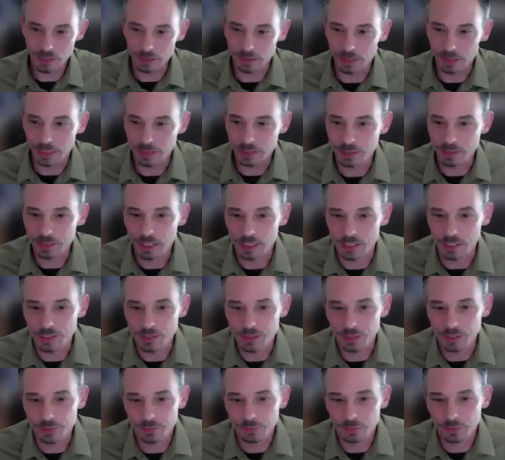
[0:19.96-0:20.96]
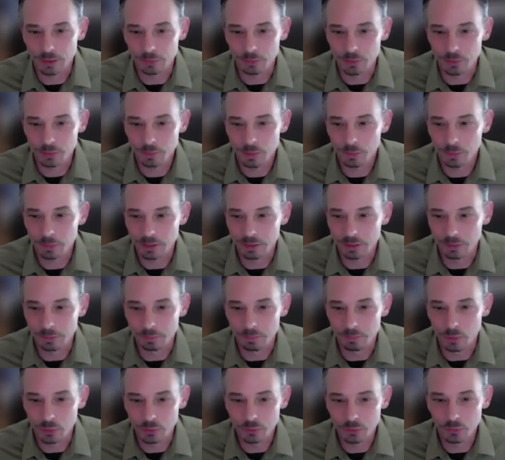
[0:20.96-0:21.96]
the 1996 flood was probably the
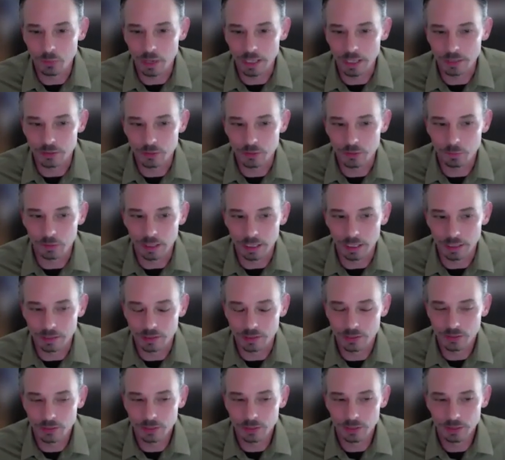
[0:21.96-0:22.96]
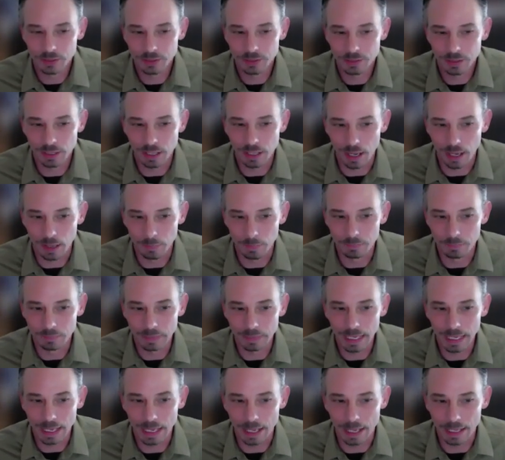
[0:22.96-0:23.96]
most widespread um,
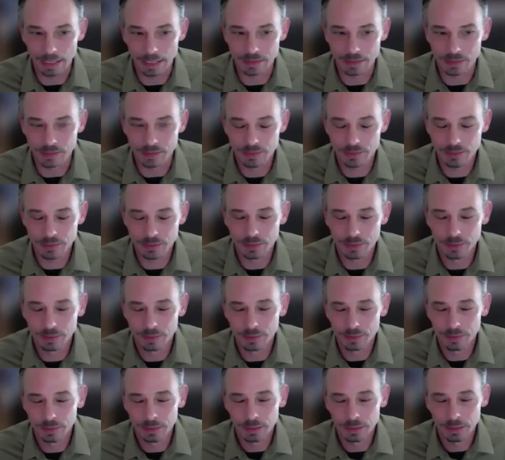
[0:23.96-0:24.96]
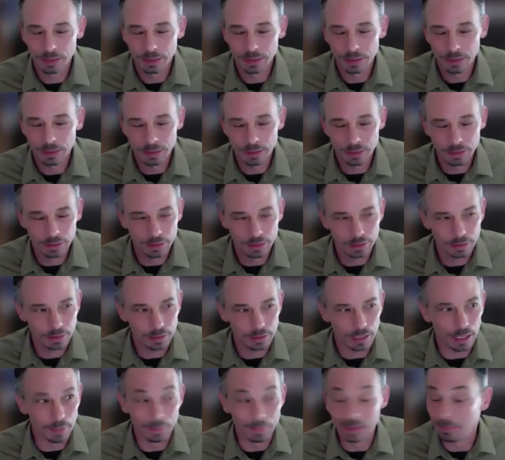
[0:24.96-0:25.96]
and
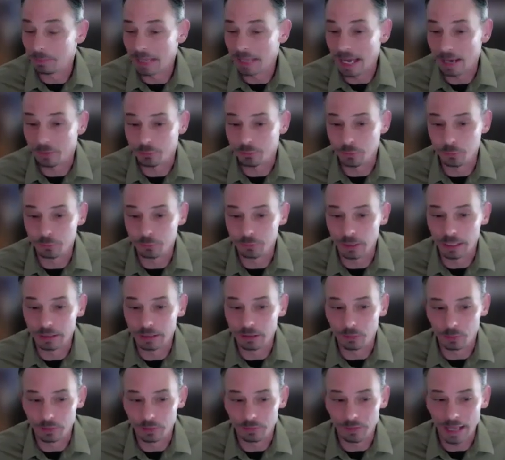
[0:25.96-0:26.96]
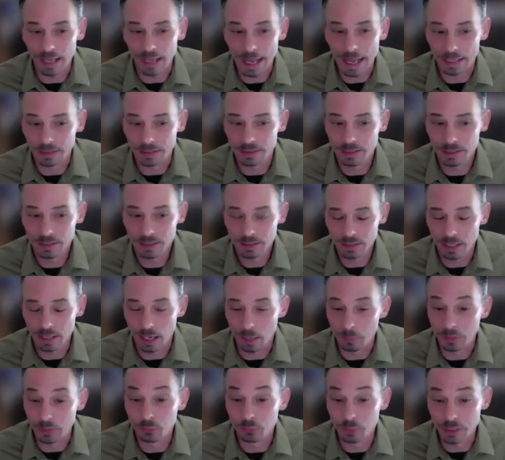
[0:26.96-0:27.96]
uh, impactful flood that we've had
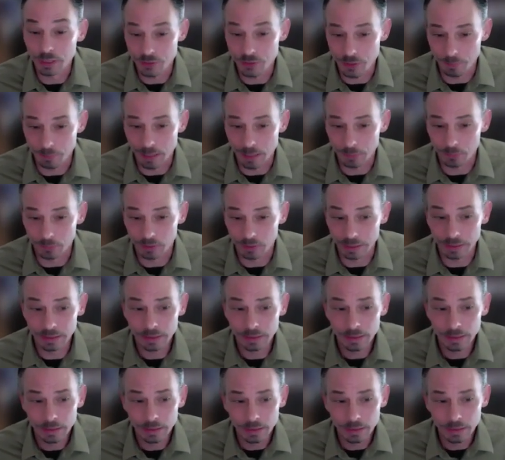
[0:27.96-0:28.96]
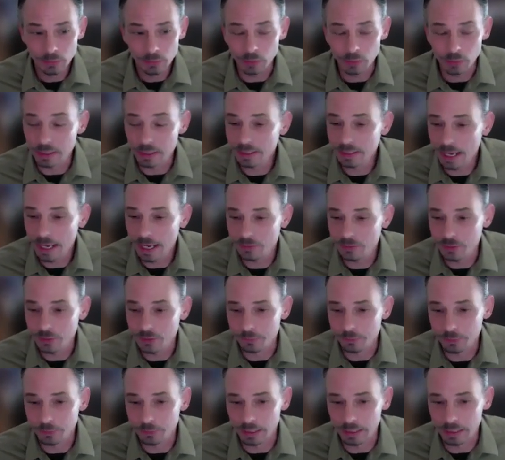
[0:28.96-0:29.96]
um, in recent memory. We did have
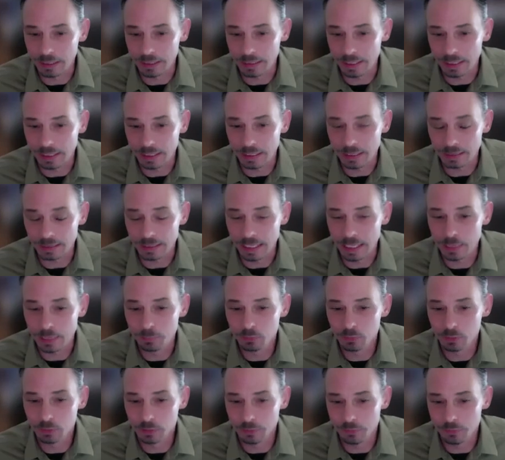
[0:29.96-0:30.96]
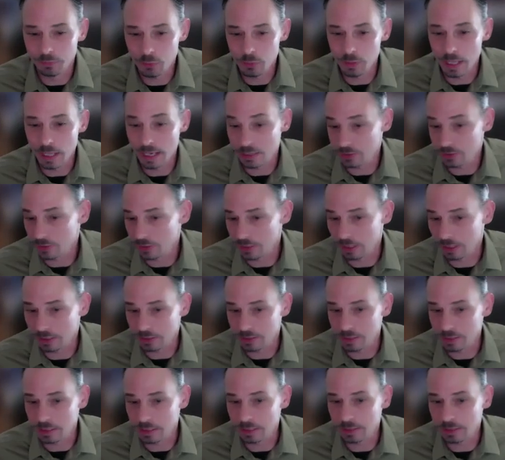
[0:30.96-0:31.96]
some flooding in April of
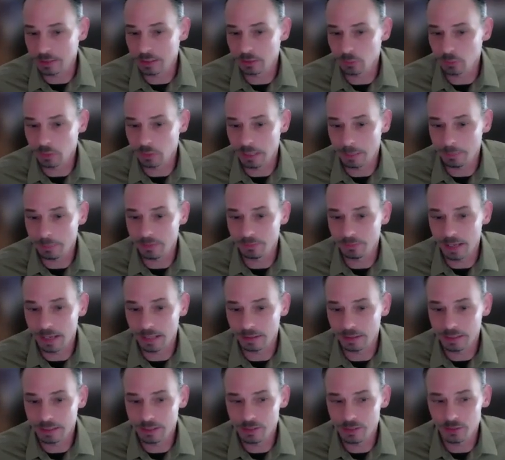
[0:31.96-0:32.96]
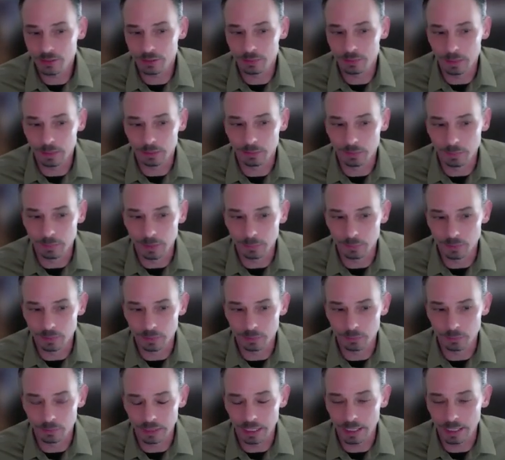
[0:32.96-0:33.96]
2019 in the Willamette Valley. So you might
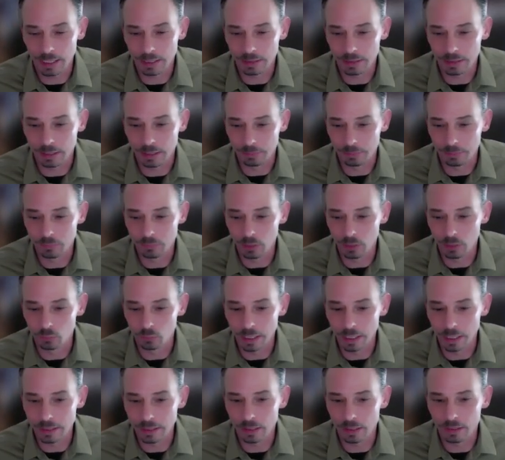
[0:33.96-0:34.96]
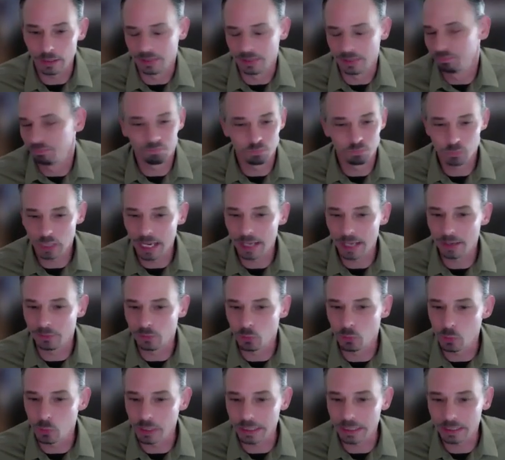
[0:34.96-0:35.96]
remember we had a, a rain, a kind of
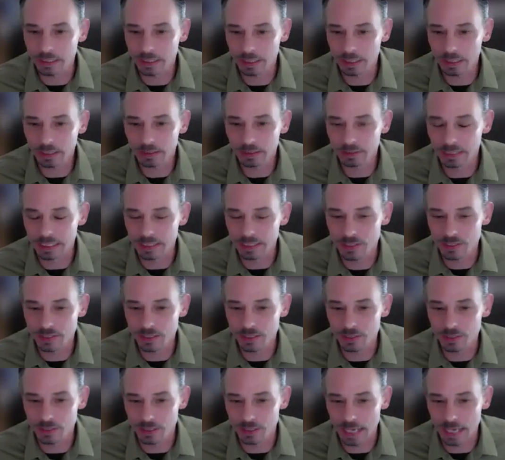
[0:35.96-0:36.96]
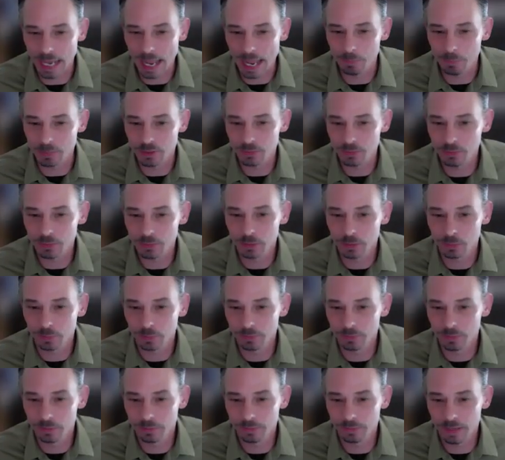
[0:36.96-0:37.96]
a weak late season atmospheric
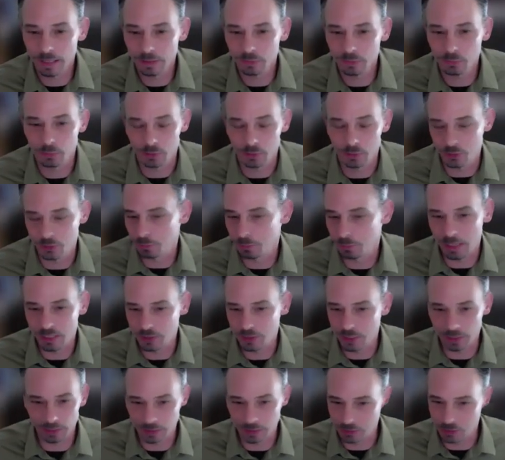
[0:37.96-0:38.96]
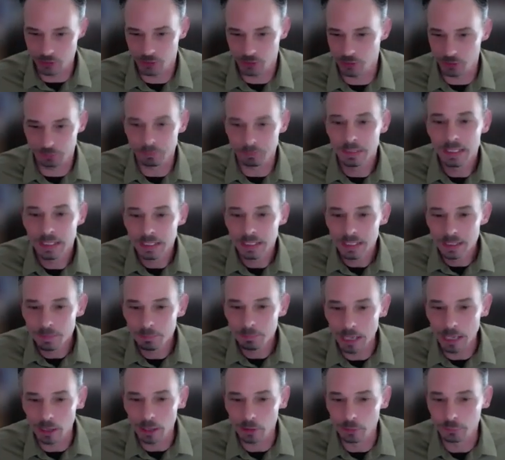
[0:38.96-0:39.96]
river event, which is basically just a
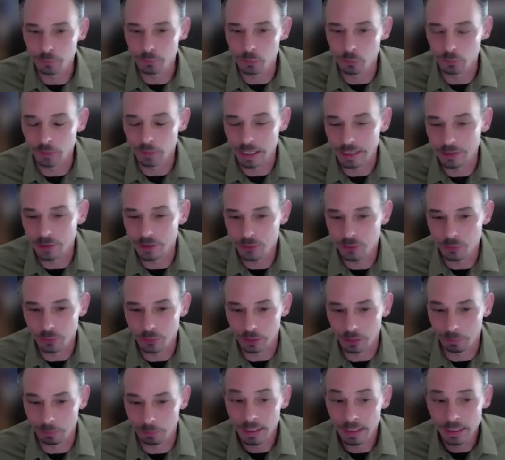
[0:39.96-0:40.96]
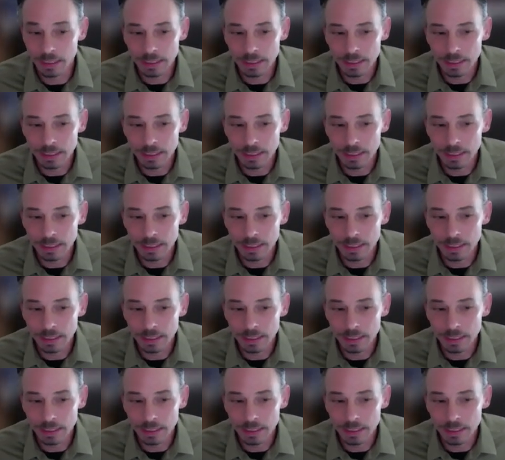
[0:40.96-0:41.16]
powerful rainstorm.